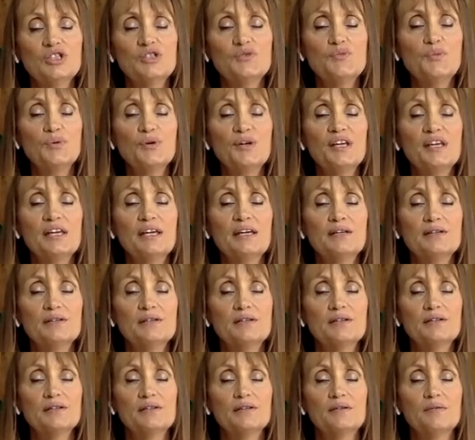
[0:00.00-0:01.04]
just bring it
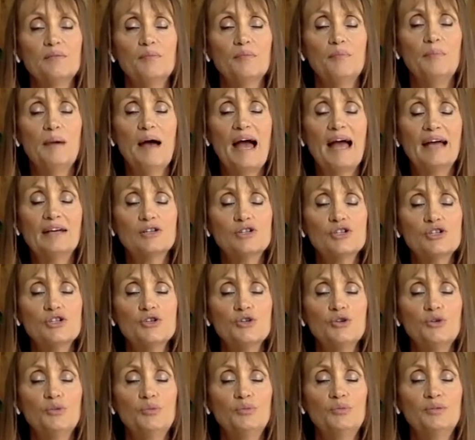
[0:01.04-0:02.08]
back
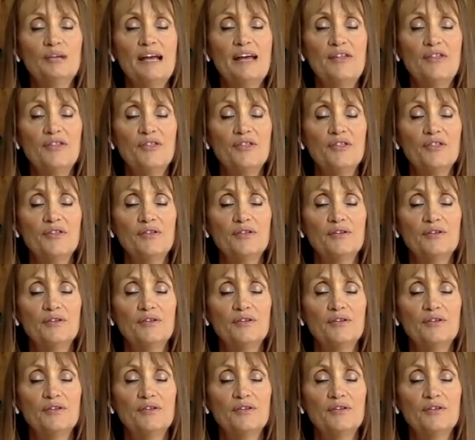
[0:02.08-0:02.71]
to your breath